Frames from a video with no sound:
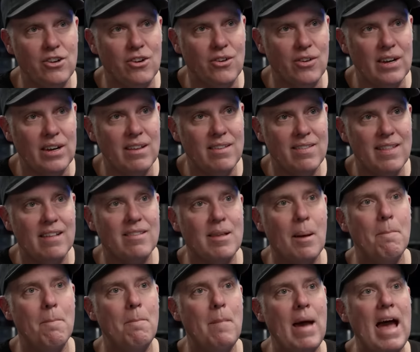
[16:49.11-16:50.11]
degrees. That's
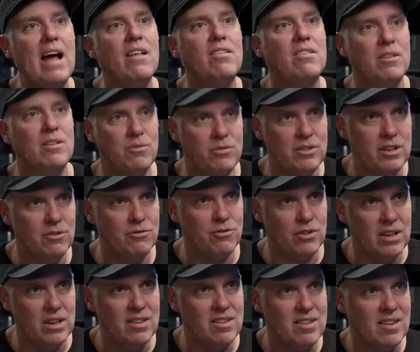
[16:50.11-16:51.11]
a massive
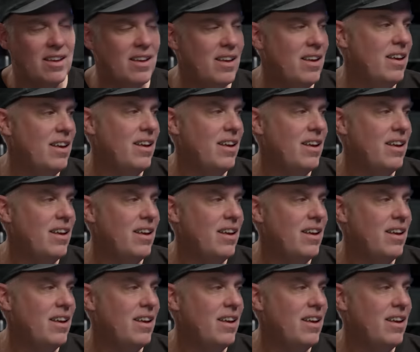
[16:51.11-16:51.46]
difference. Yeah, huge